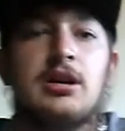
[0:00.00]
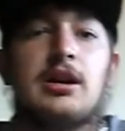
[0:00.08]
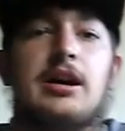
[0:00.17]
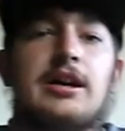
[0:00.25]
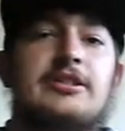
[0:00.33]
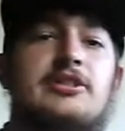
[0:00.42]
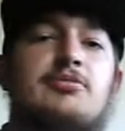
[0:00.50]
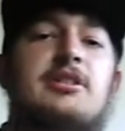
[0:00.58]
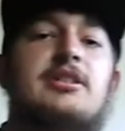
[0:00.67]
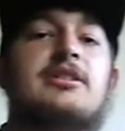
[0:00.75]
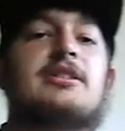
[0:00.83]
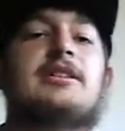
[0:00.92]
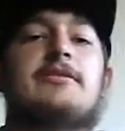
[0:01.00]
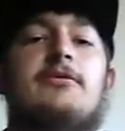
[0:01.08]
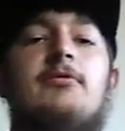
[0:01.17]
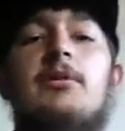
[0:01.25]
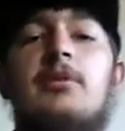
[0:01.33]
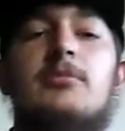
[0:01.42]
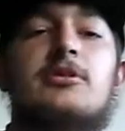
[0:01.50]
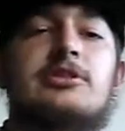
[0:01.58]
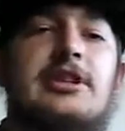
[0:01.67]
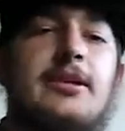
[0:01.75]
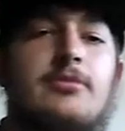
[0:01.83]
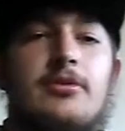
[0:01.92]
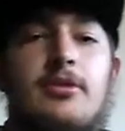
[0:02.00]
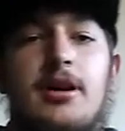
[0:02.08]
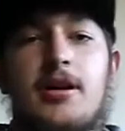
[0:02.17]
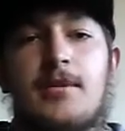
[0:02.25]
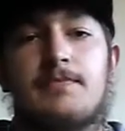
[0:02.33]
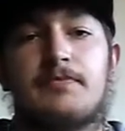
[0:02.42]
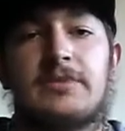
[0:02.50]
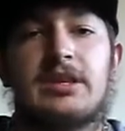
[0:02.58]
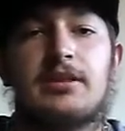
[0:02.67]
I just wanted to give one more tip, and